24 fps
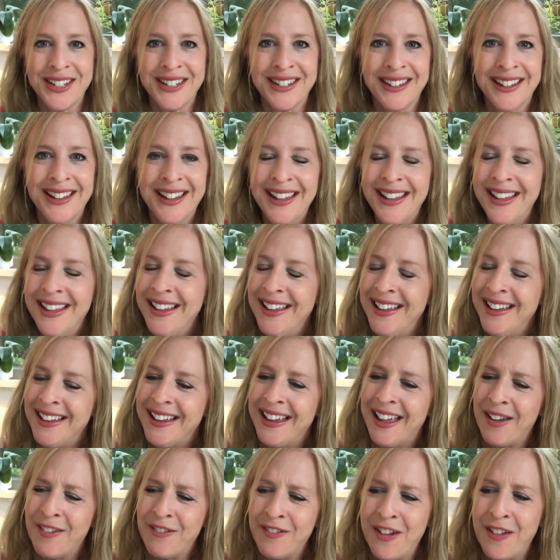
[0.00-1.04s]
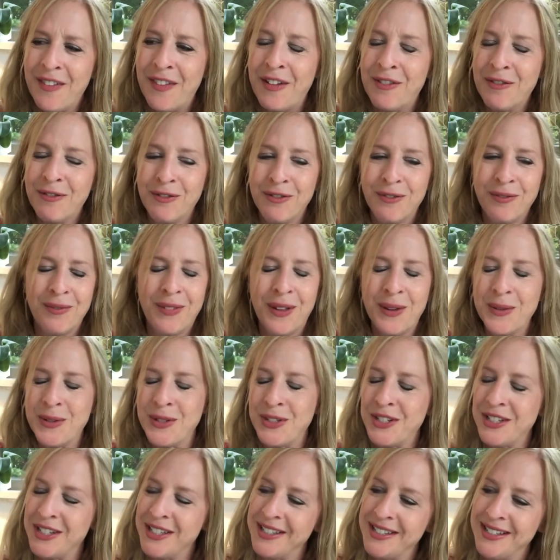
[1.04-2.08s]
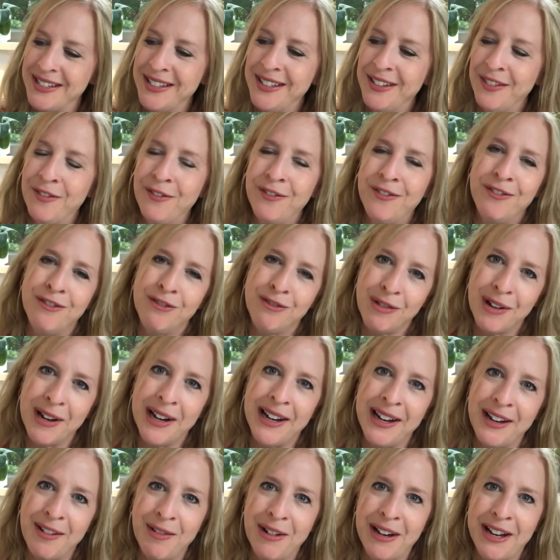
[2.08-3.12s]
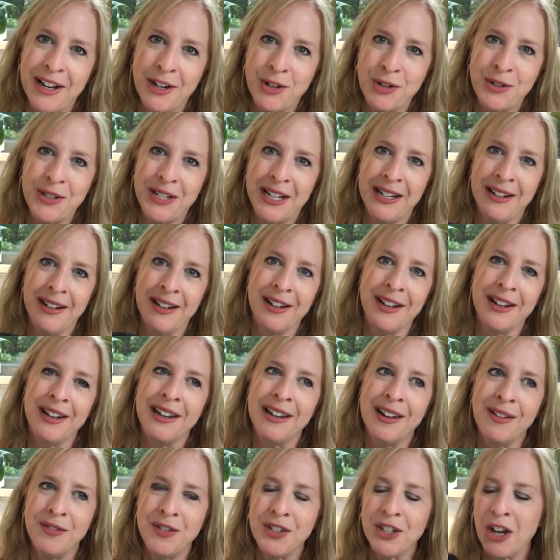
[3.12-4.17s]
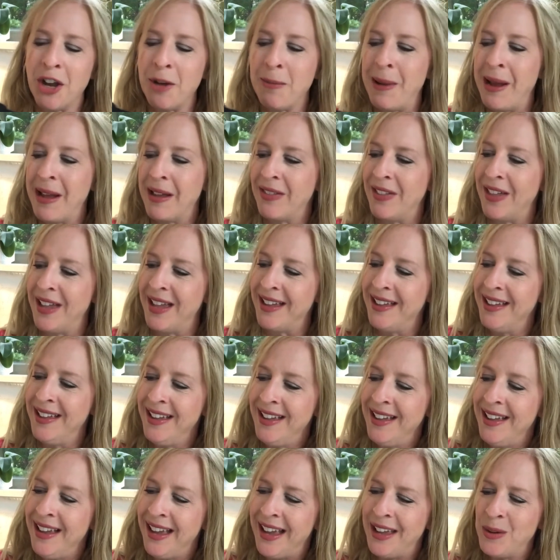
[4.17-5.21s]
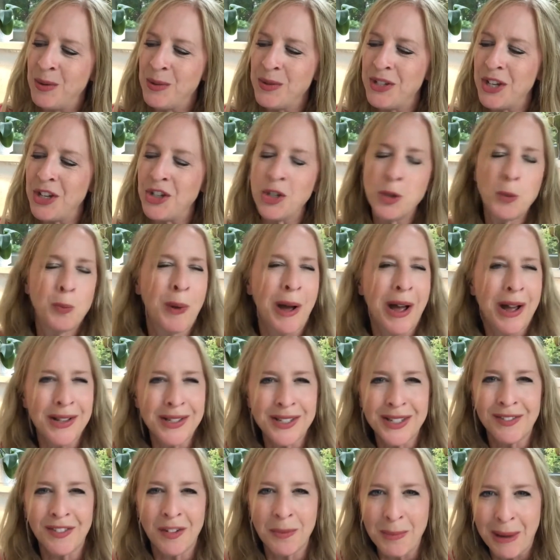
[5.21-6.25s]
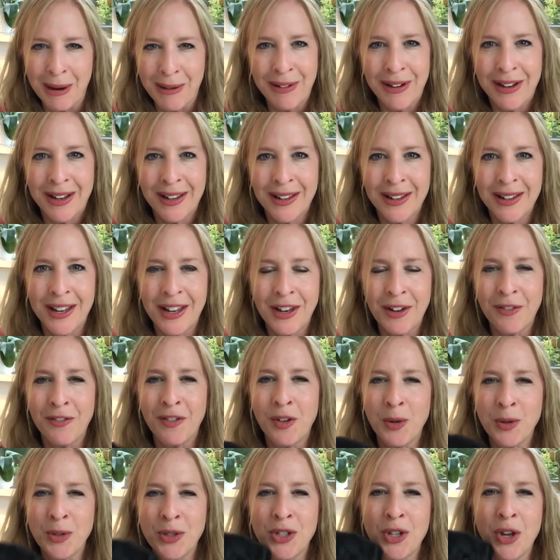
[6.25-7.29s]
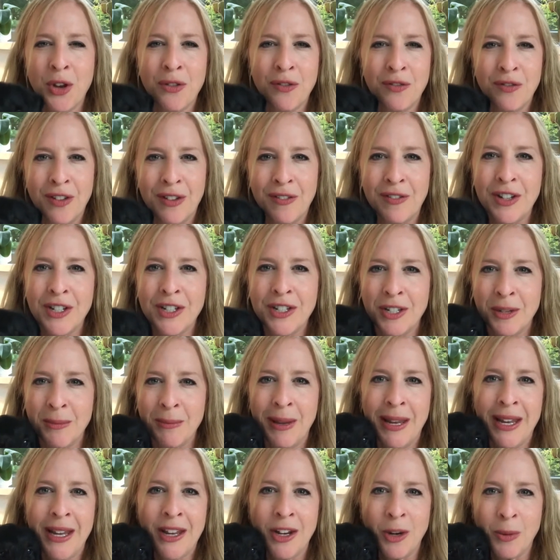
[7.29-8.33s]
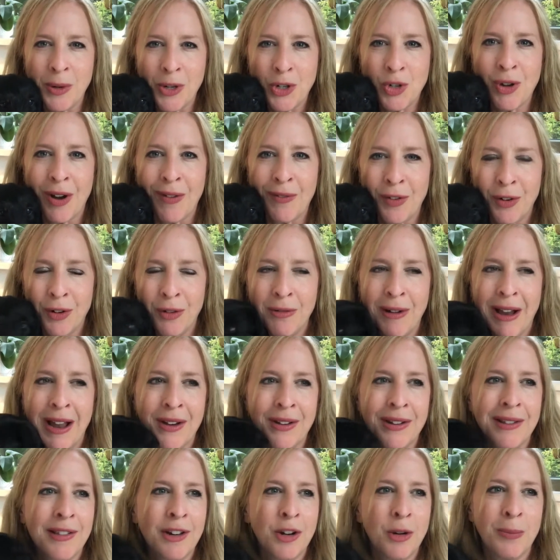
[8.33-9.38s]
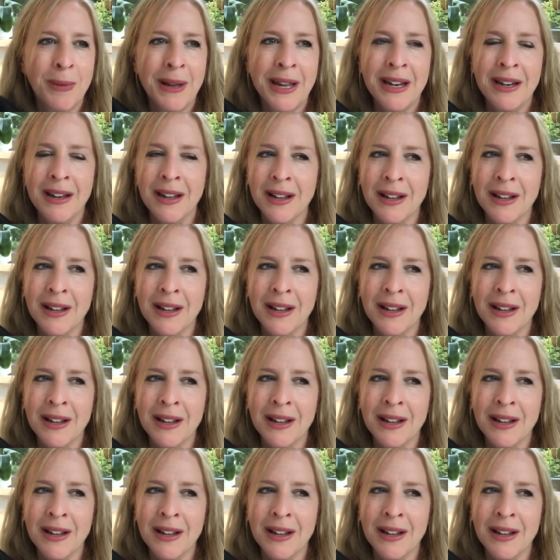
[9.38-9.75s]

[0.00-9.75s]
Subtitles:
And yeah, I found that was just really, really interesting. Like, I'd love to go back there. And also just parts of America, feels so vivid to me. We traveled around a little bit.